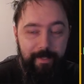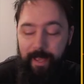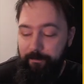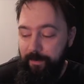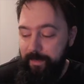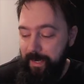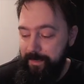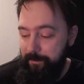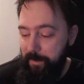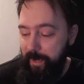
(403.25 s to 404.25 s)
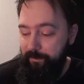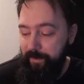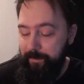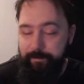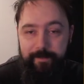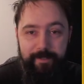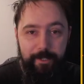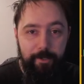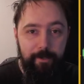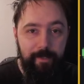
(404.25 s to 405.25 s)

have fun guys have fun see you